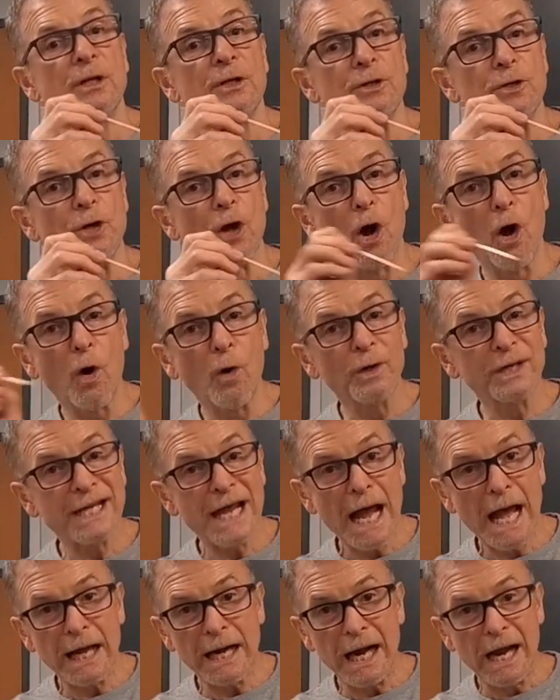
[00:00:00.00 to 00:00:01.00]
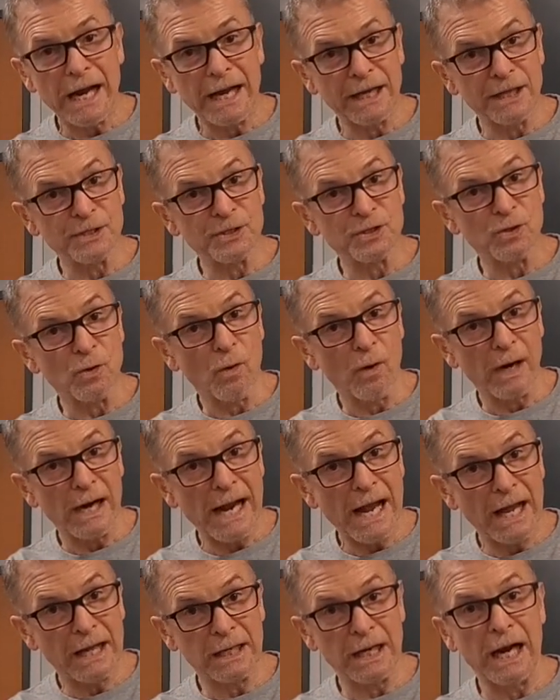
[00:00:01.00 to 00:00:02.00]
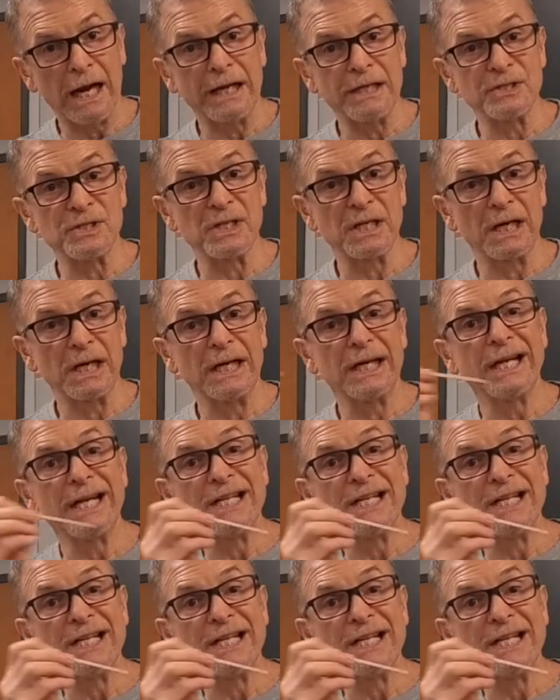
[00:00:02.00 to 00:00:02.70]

no cations or anions in it.